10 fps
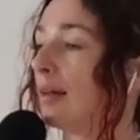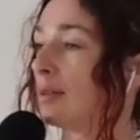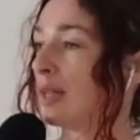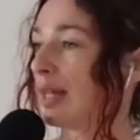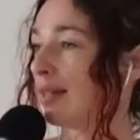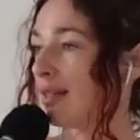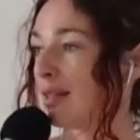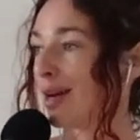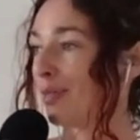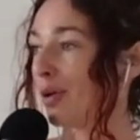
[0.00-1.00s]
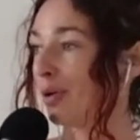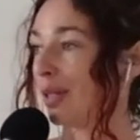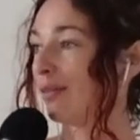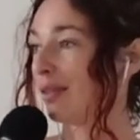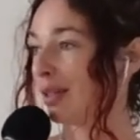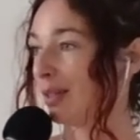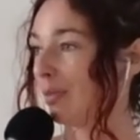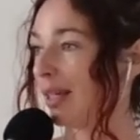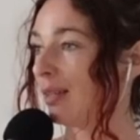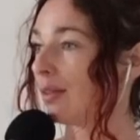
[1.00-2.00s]
And when you get to the top, hold it for a little
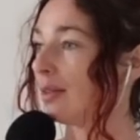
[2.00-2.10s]
bit.